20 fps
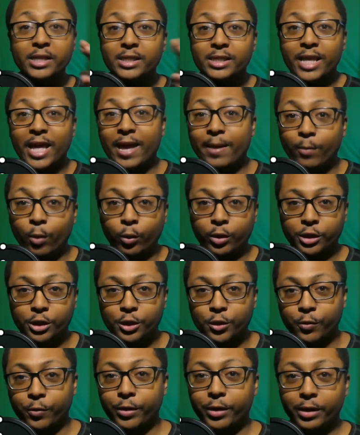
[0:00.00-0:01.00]
his name on the
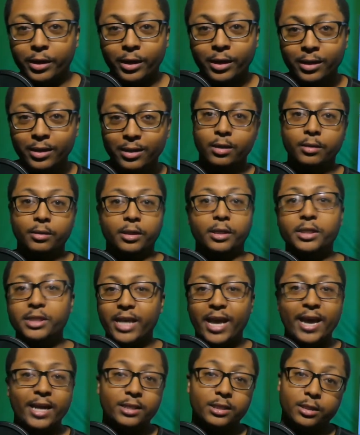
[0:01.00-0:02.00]
screen. This
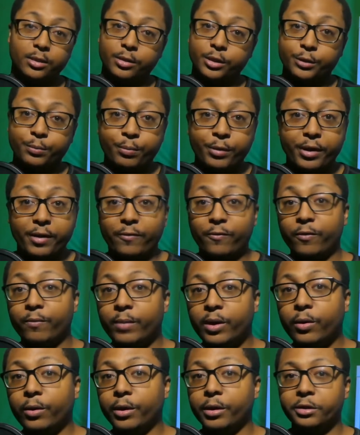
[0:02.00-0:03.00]
actor is pretty
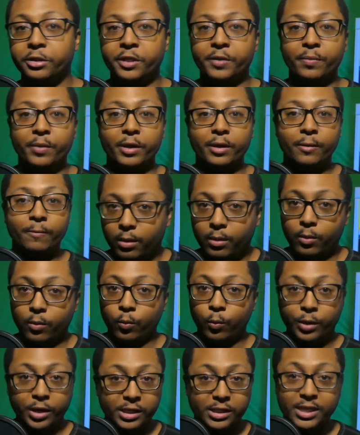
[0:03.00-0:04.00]
familiar to me.
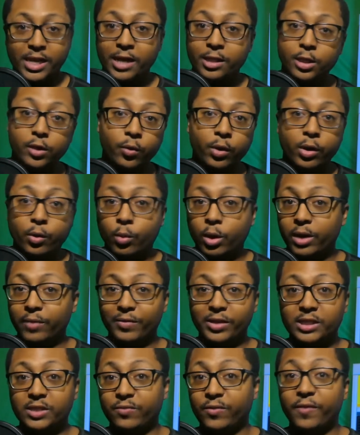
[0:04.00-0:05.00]
When he's not doing one of
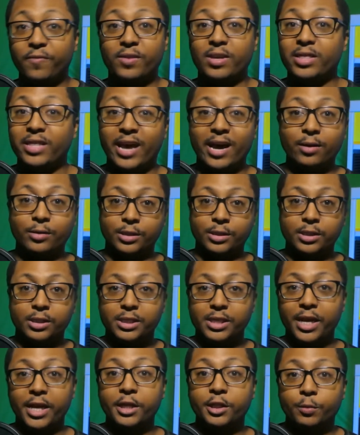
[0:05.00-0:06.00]
his 50,000
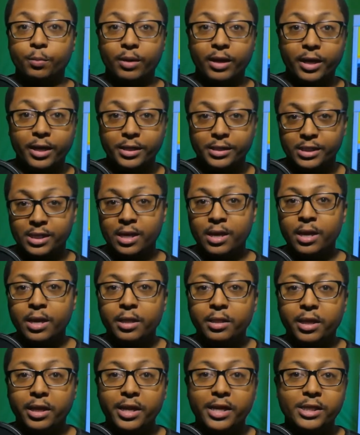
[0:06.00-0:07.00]
stage plays,
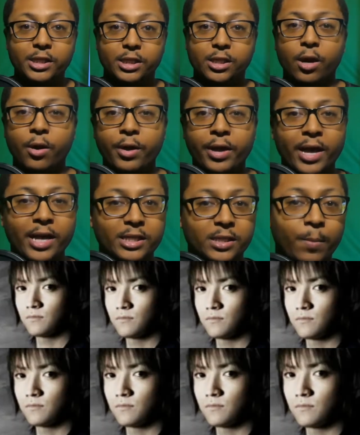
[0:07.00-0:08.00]
then he's starring as a
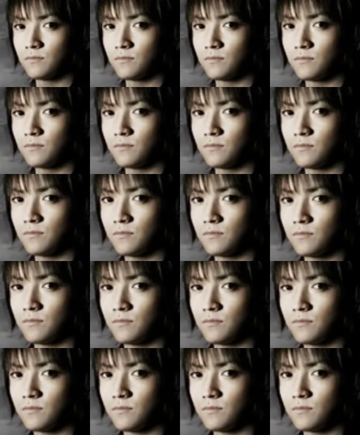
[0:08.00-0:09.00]
mass murderer in the
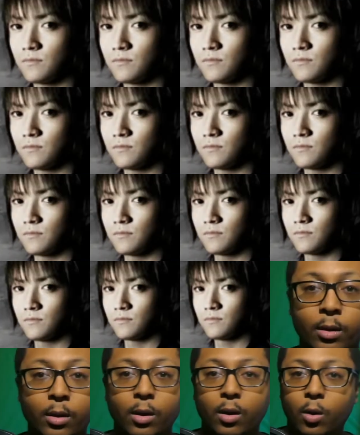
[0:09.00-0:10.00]
Death Note movies,
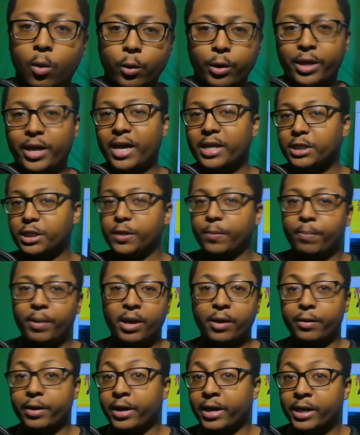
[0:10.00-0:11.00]
or guest appearing